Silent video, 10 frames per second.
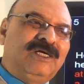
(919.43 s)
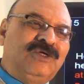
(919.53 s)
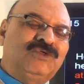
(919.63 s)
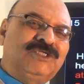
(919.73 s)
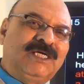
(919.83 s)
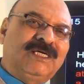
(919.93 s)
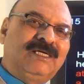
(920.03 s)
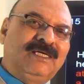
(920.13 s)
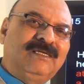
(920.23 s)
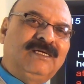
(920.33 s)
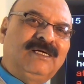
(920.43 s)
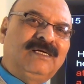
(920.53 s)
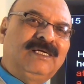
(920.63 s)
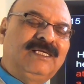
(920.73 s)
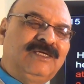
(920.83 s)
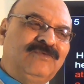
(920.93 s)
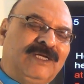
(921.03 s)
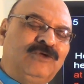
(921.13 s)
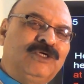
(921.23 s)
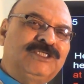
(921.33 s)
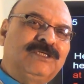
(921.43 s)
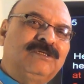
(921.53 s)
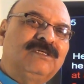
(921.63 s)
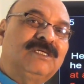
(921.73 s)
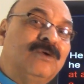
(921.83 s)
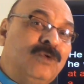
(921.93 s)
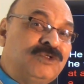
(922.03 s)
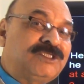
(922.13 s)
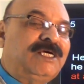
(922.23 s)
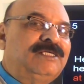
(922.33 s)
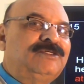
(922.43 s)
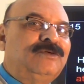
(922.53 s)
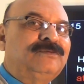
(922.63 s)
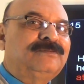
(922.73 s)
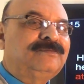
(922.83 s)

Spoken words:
You take in the valuation the ghost also.